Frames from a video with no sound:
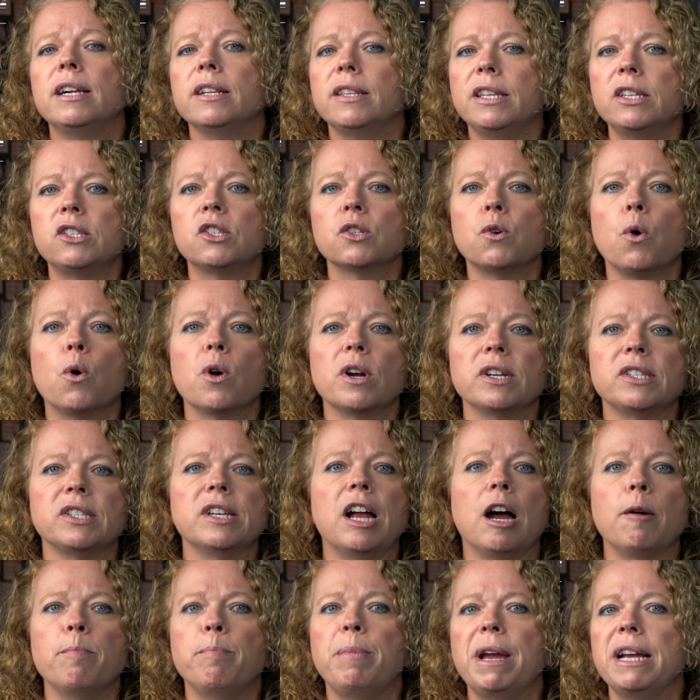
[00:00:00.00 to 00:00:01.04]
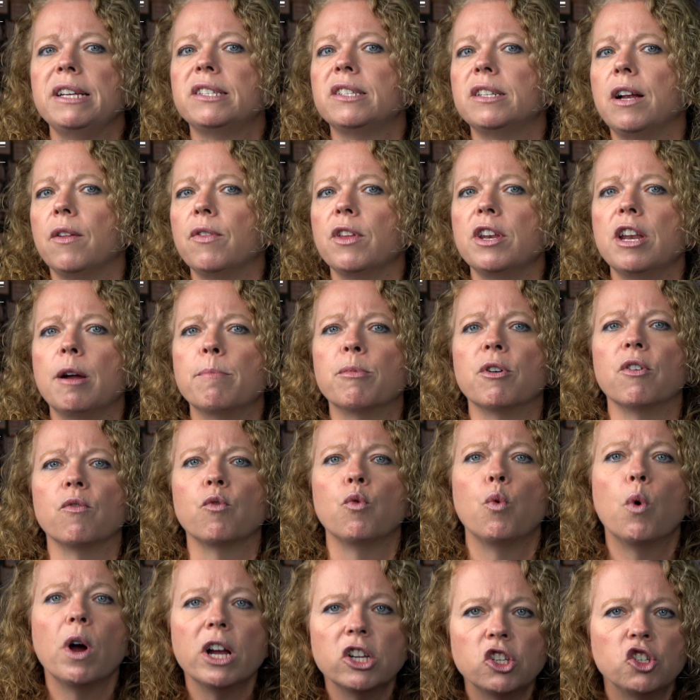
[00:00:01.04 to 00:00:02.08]
This score is not based on the number of
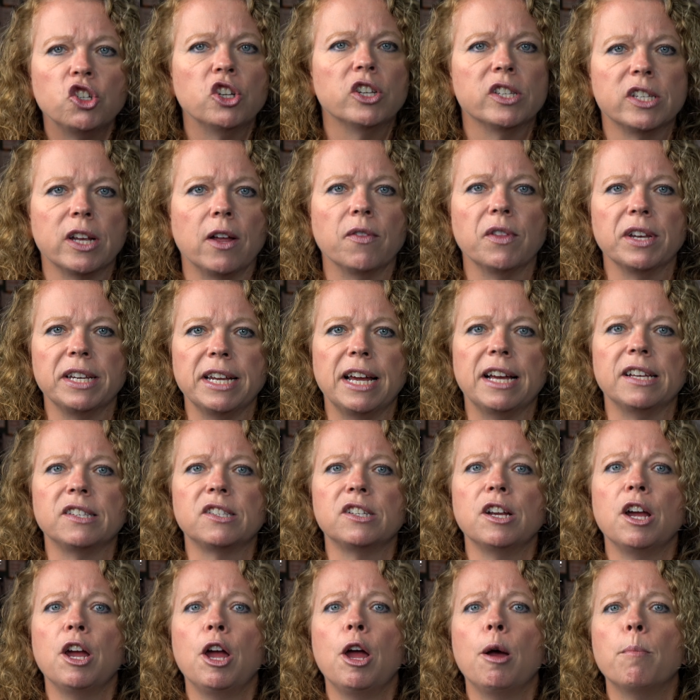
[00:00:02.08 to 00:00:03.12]
questions on the test,